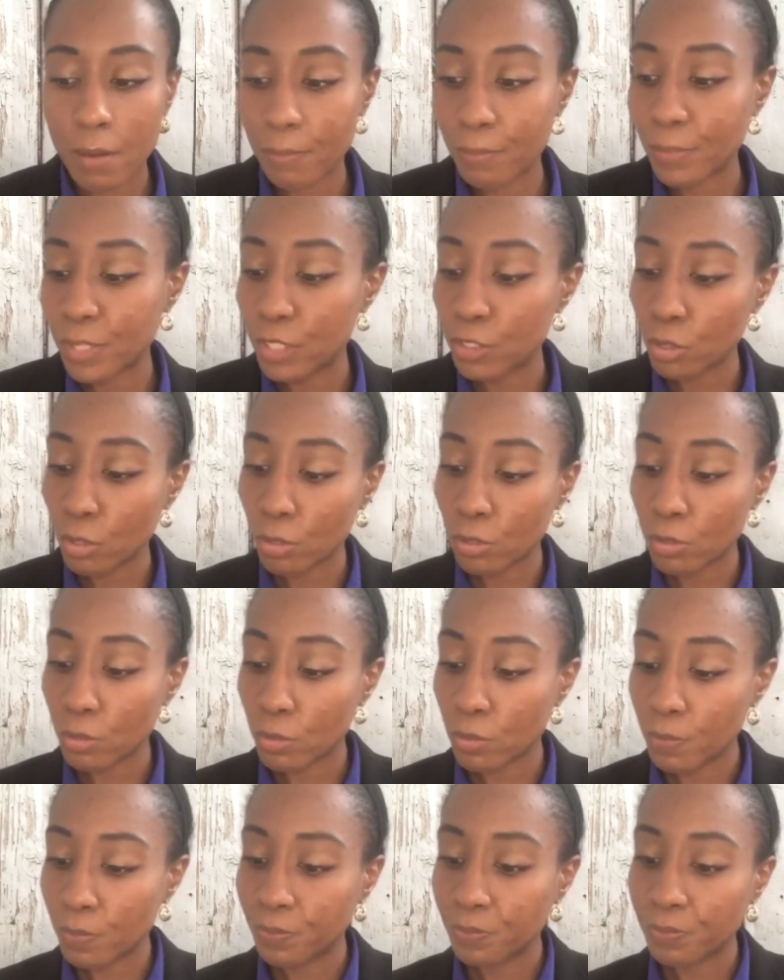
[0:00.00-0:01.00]

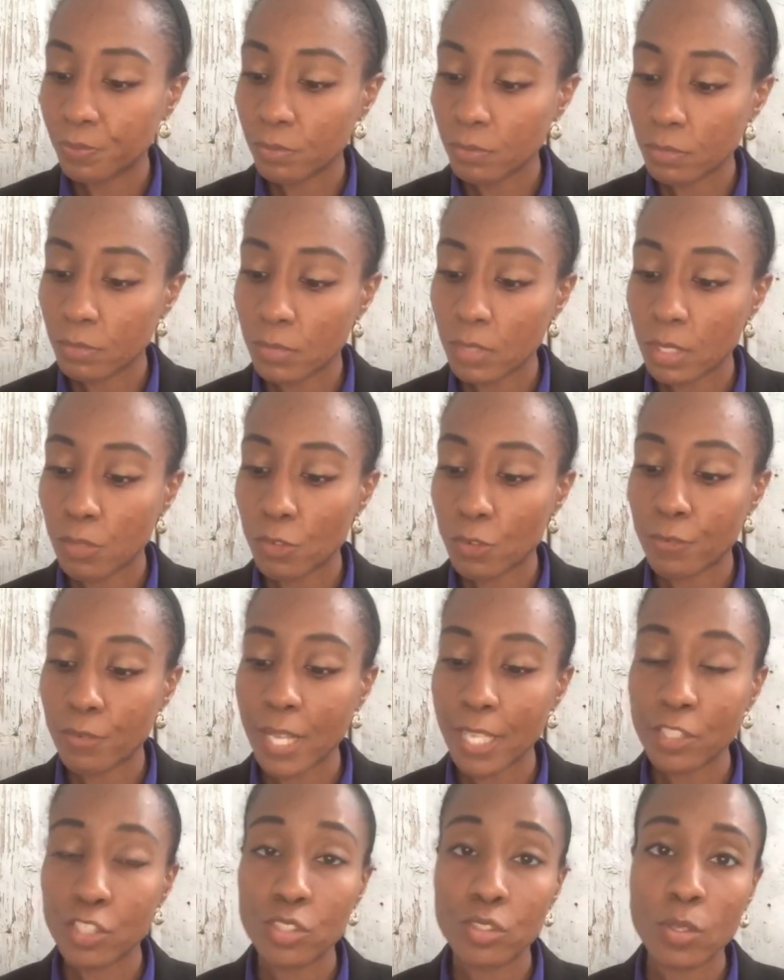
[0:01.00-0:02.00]
Eternal
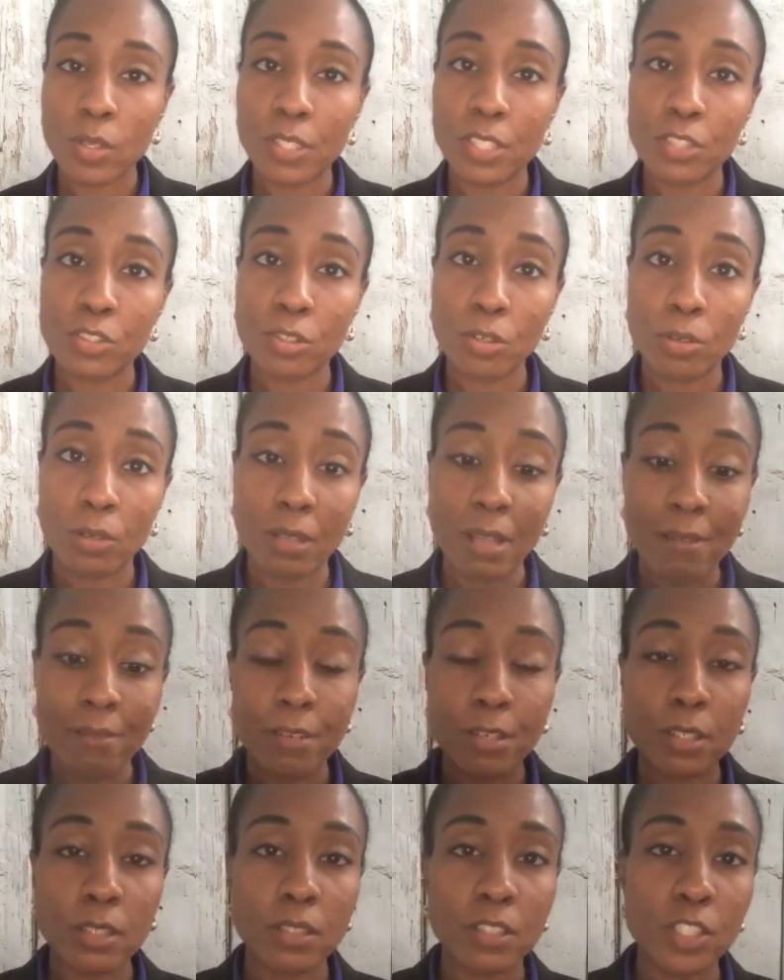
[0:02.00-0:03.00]
Reflections on the Eternal
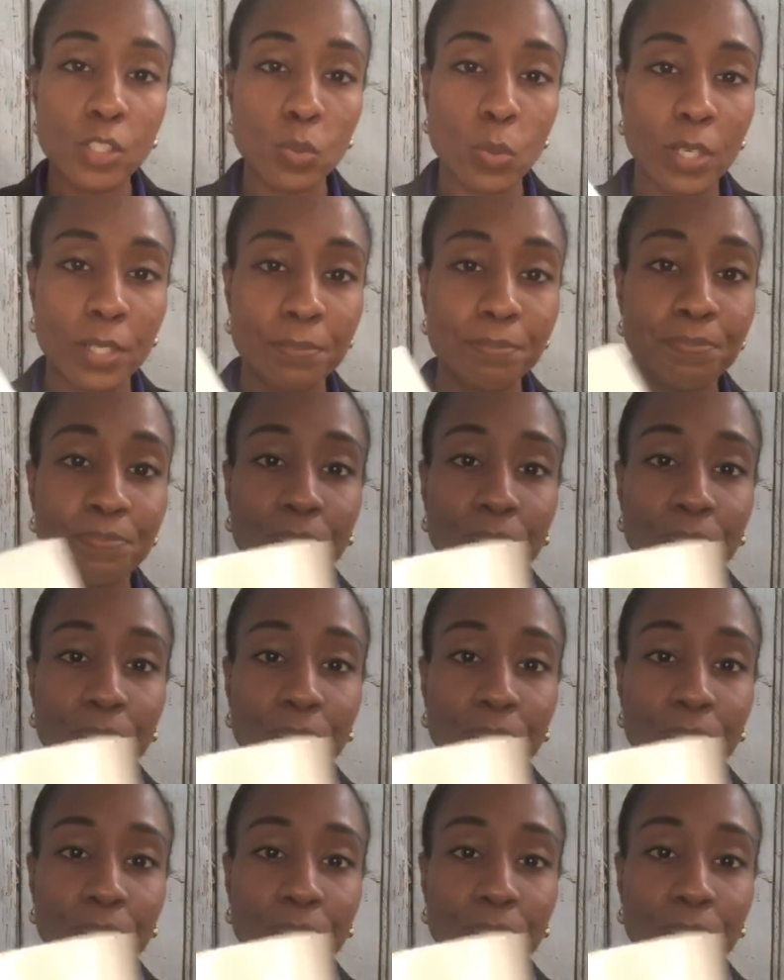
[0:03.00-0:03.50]
Lover, this one,